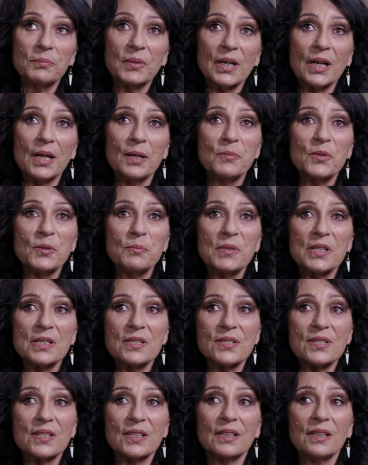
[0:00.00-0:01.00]
became the
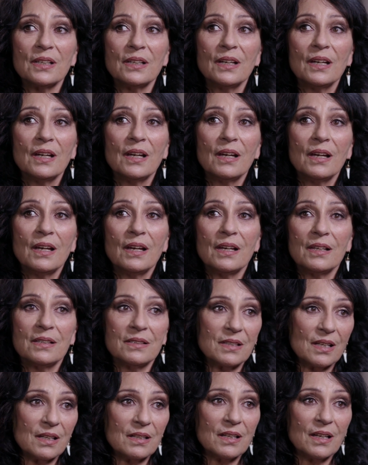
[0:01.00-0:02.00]
minister, and
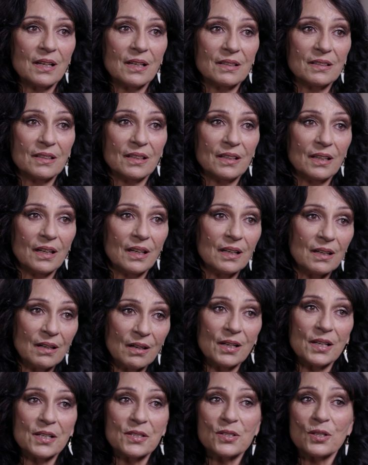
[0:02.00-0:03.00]
Tariana and
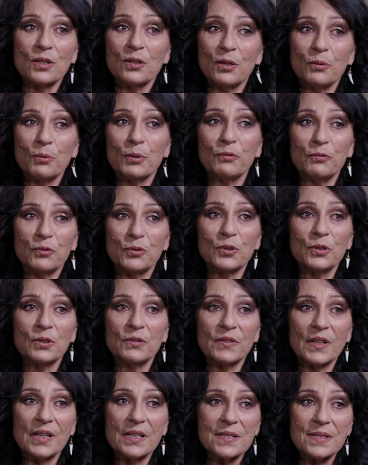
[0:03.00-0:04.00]
I, so there were four
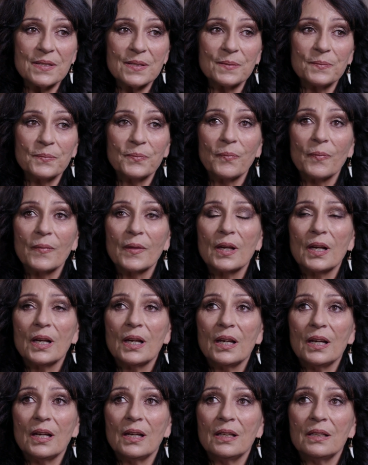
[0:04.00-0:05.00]
of us,
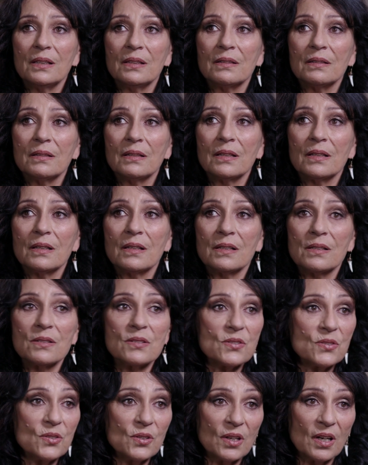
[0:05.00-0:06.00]
and
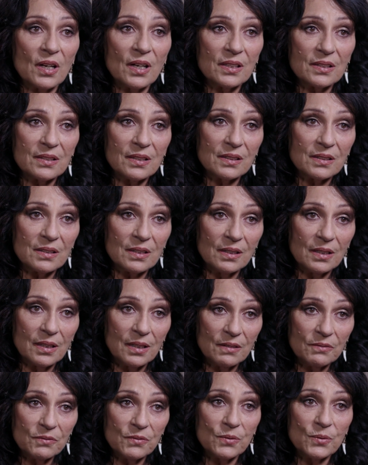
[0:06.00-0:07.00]
Sir Ngā
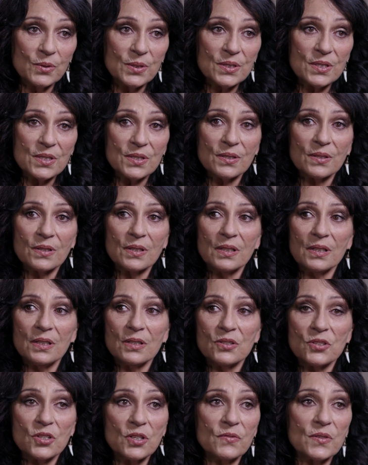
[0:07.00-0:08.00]
Tatala was the
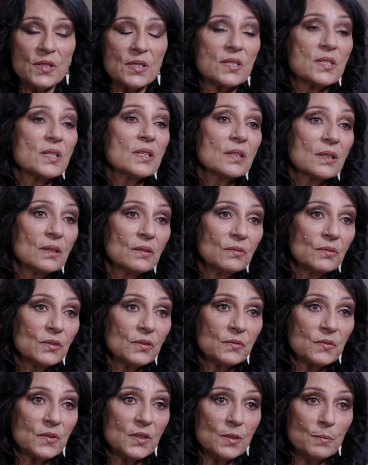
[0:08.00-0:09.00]
chief executive
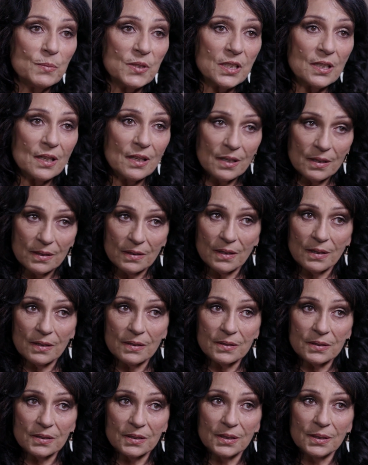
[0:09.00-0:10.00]
of TPK at
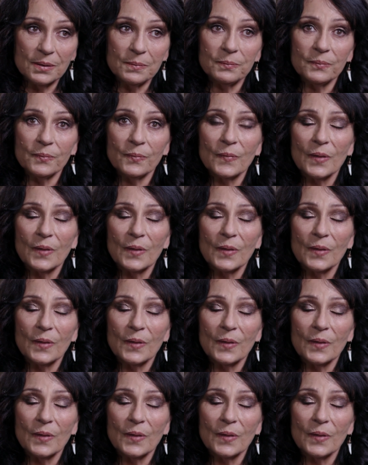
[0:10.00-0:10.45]
that time,